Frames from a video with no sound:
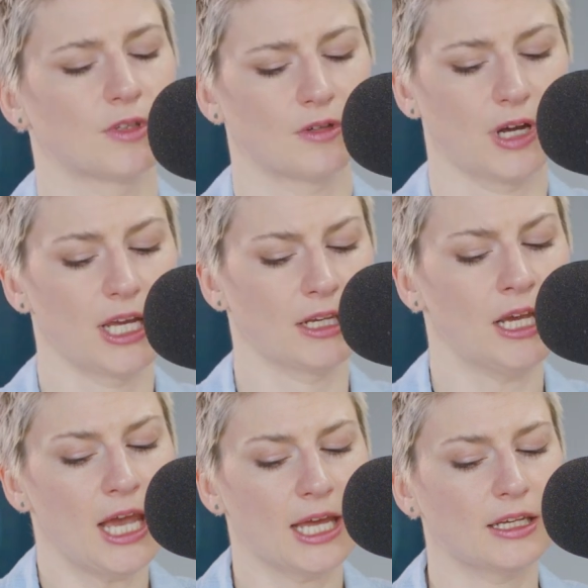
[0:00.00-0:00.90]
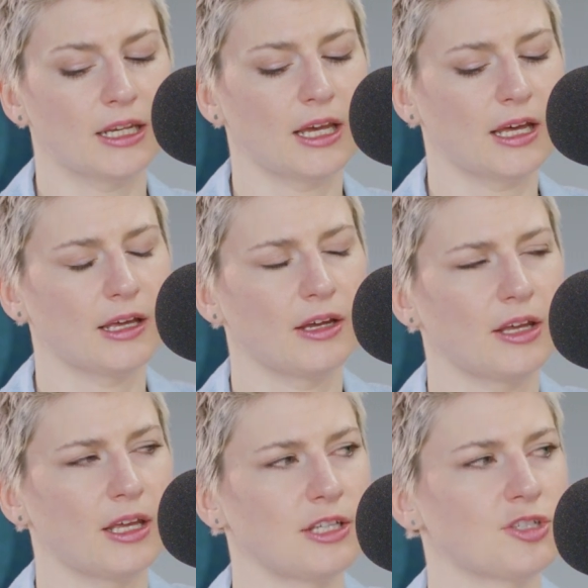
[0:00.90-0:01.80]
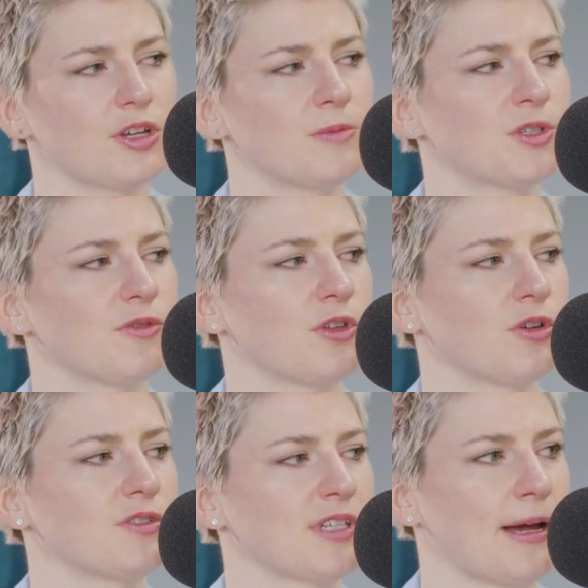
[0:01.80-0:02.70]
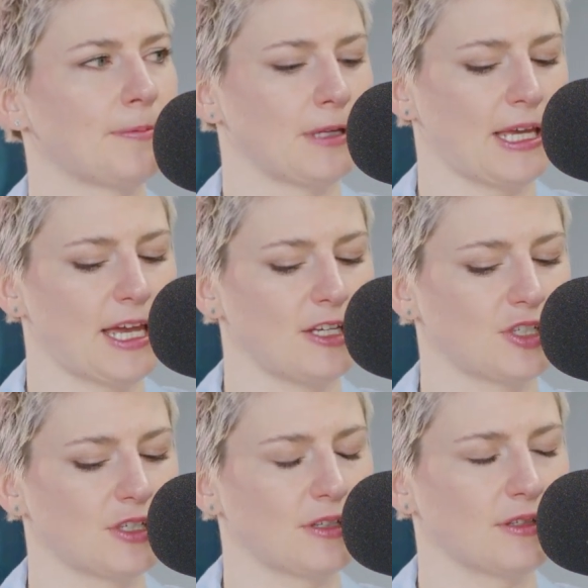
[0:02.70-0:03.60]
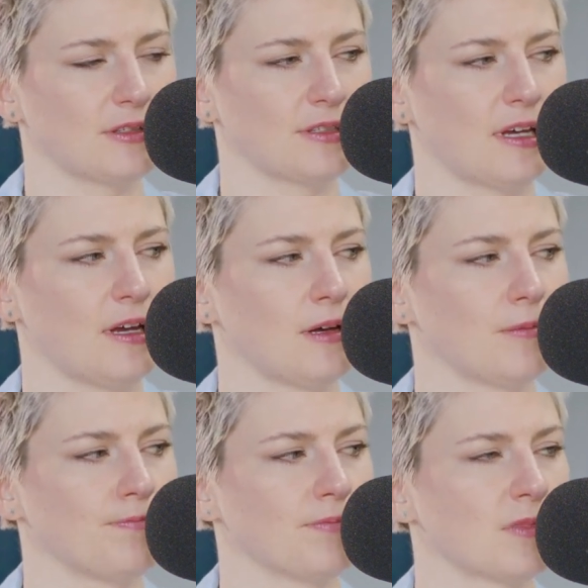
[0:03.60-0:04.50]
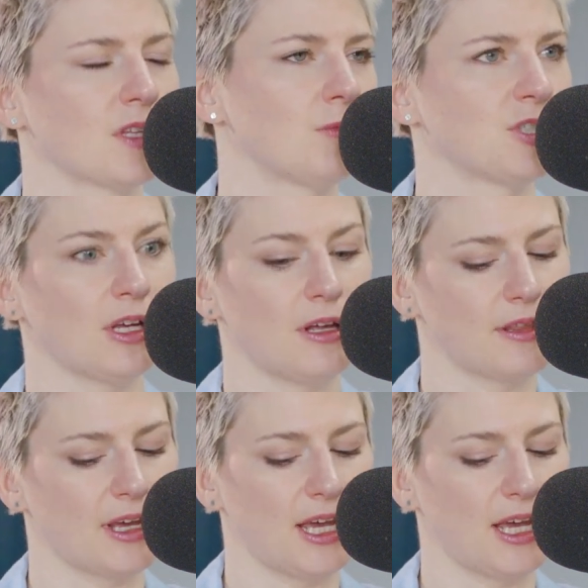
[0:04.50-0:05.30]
Great. And in terms of those applications, Michelle, are there